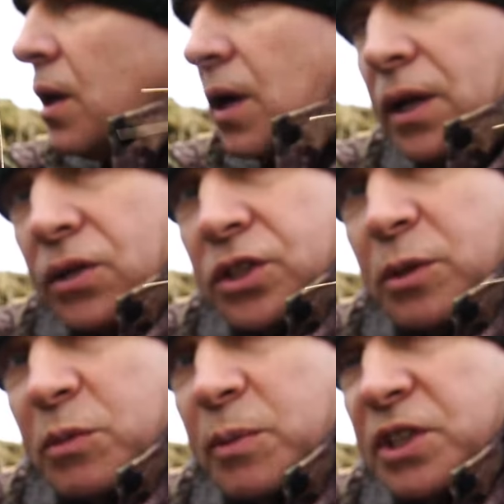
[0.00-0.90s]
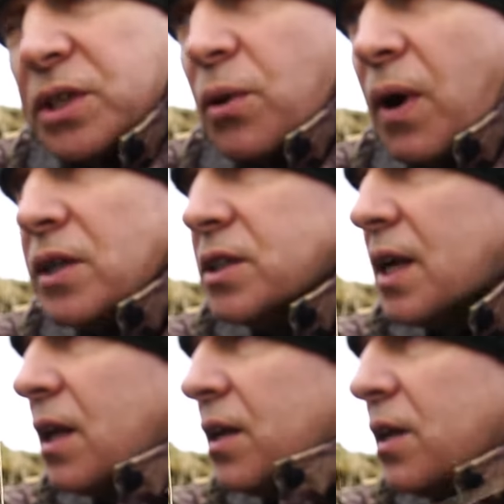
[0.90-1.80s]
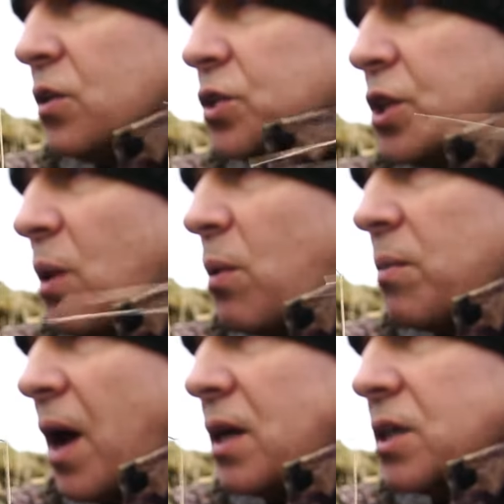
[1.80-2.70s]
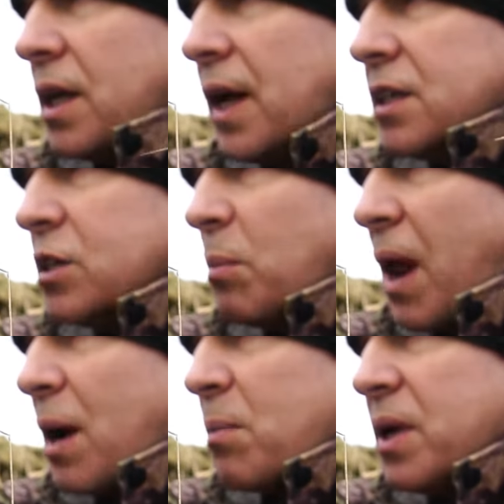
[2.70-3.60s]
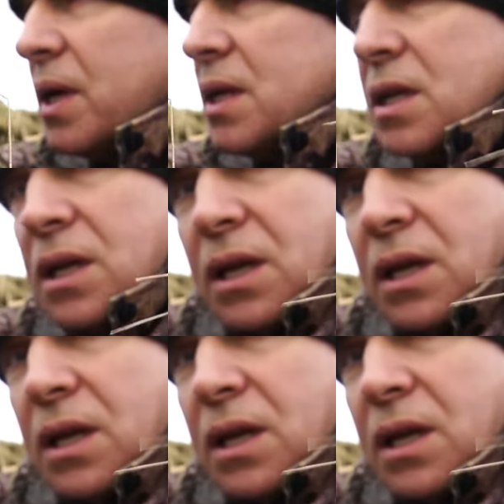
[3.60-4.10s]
he does seem to be quite settled, and he does show up nicely against the black peat.